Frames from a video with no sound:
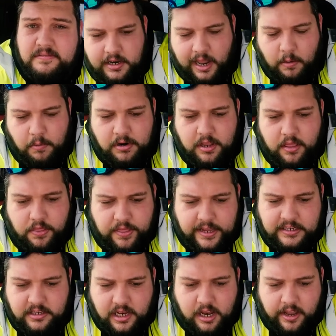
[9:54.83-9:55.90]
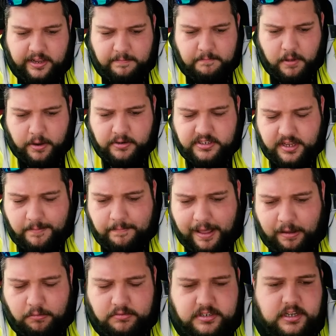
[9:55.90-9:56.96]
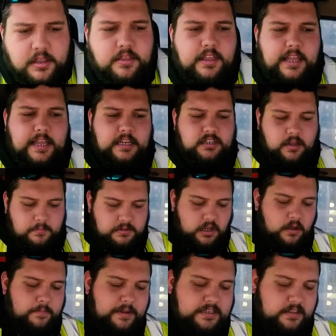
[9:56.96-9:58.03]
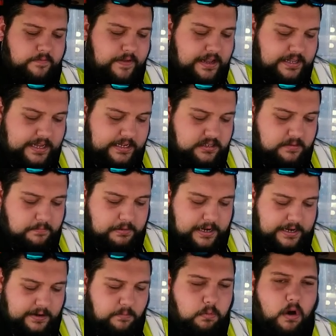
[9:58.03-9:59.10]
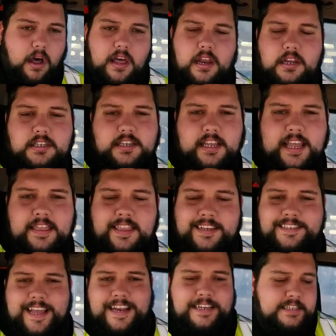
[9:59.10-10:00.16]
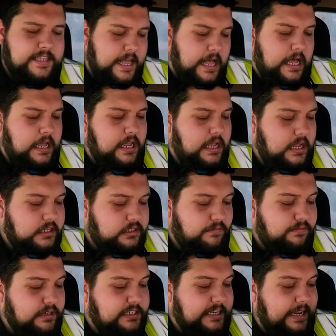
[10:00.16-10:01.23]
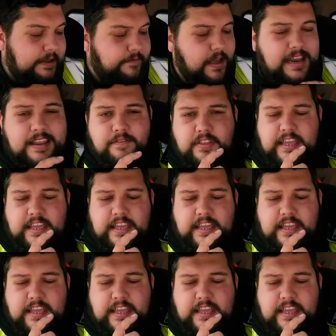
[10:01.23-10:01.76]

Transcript: Now, one of the things I like most about the TomTom is the fact that it's completely wireless in the sense that to receive any of